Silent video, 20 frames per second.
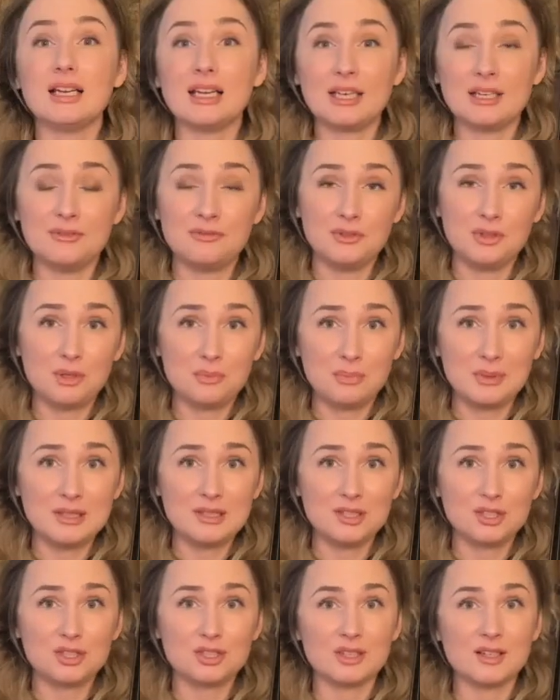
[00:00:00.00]
If your
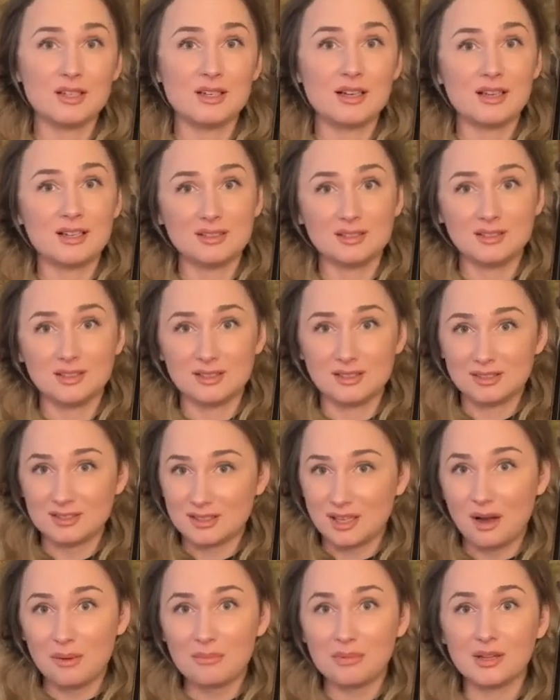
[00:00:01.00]
position is
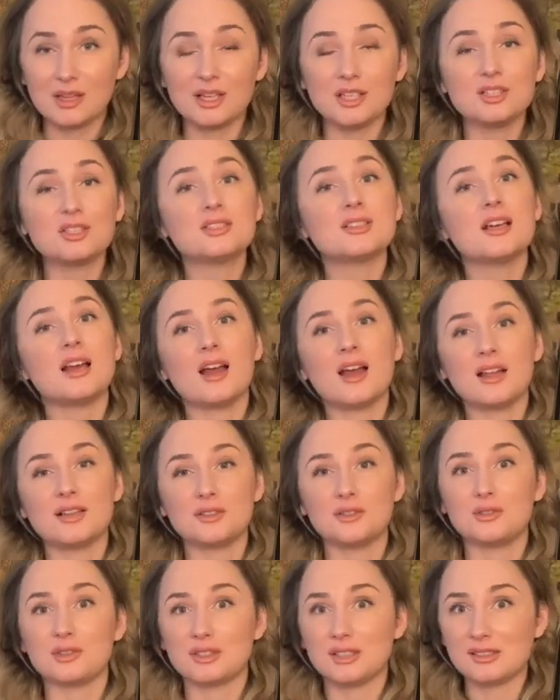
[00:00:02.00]
established and
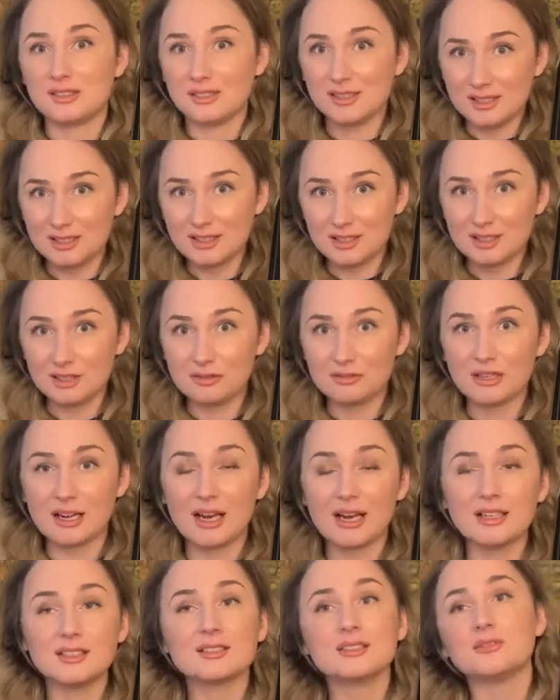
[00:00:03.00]
you are sitting
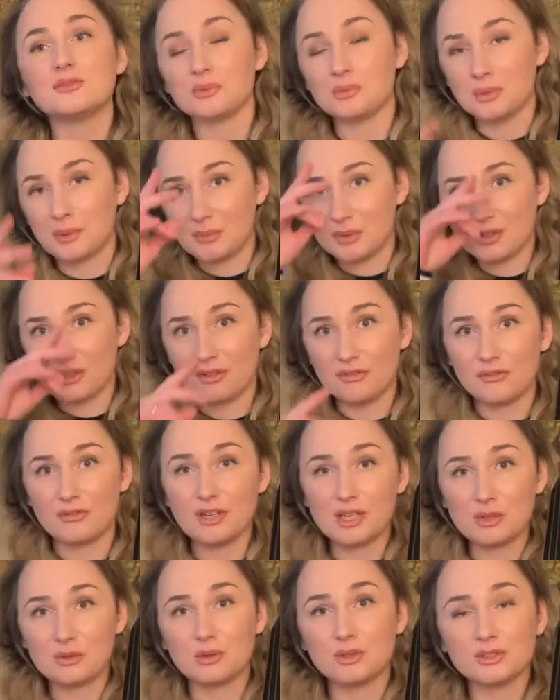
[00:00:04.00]
correct, remember the 3
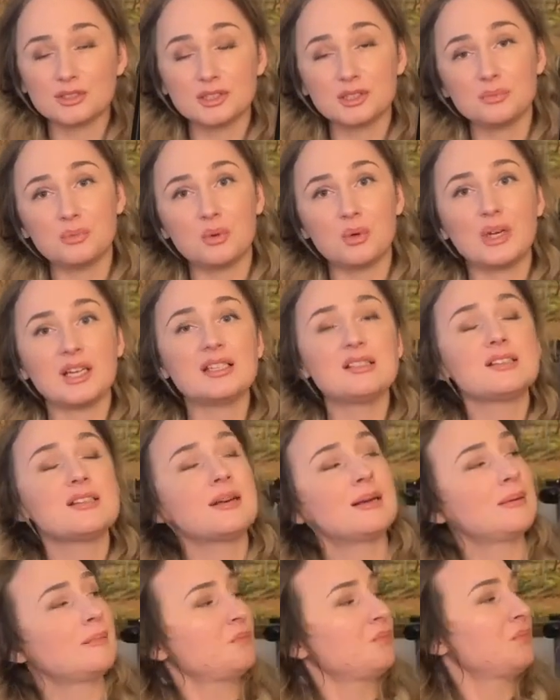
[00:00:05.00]
contact points,
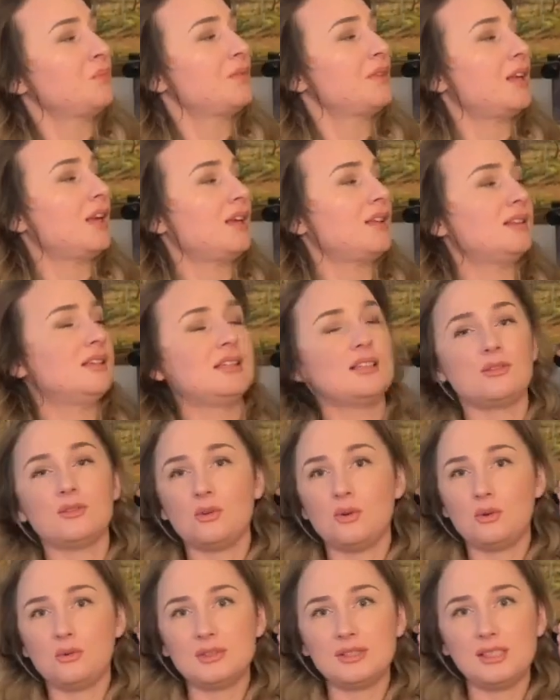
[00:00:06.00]
and the
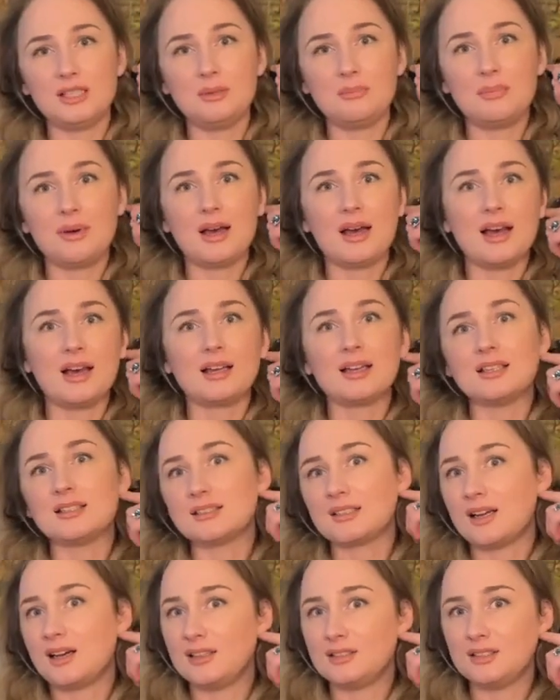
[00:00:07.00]
low C peg is
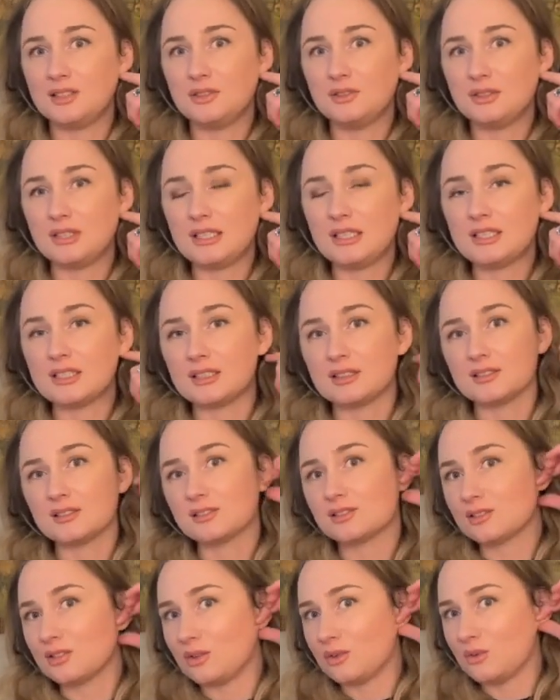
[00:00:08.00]
under your ear,
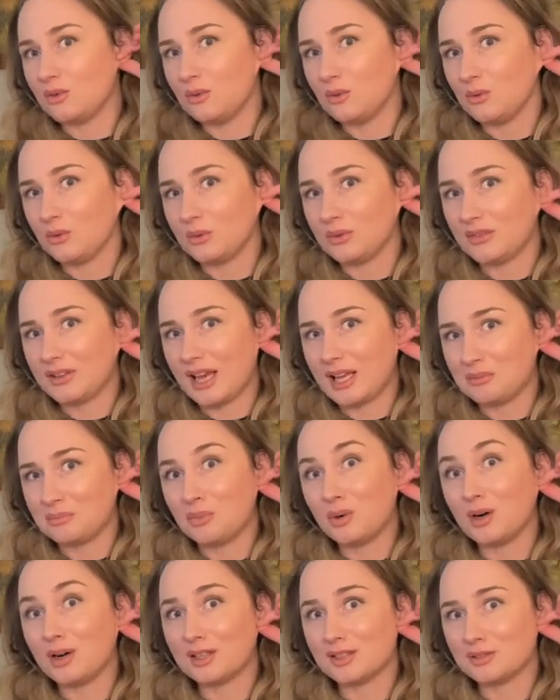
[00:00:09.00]
so that
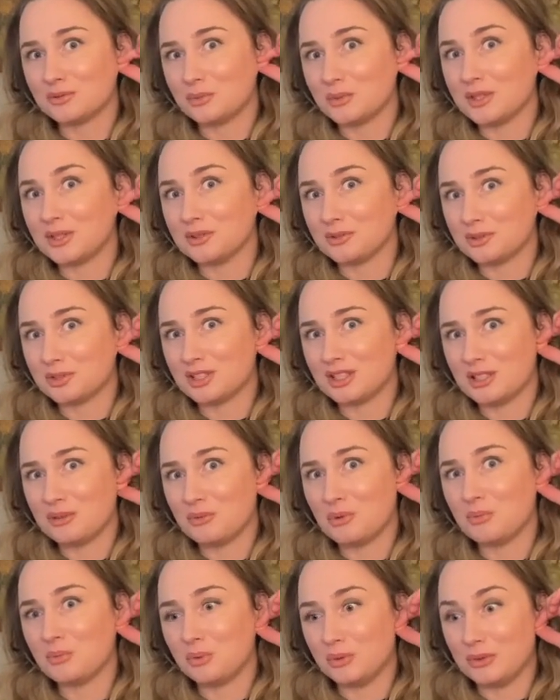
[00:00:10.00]
part where usually
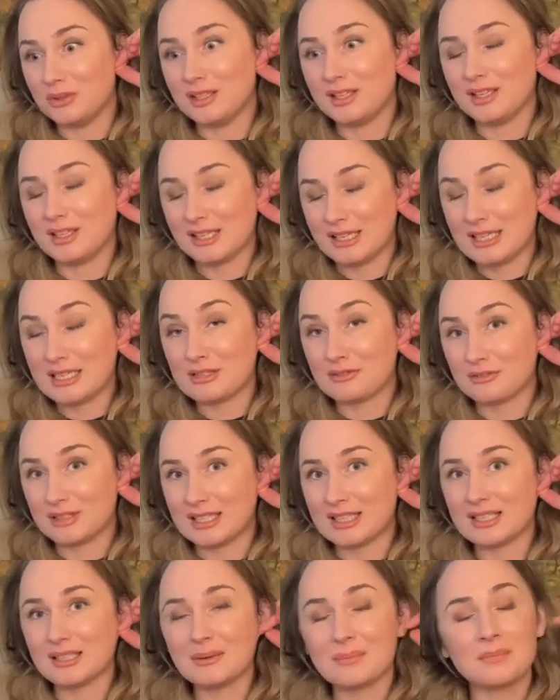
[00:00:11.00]
we put the earring.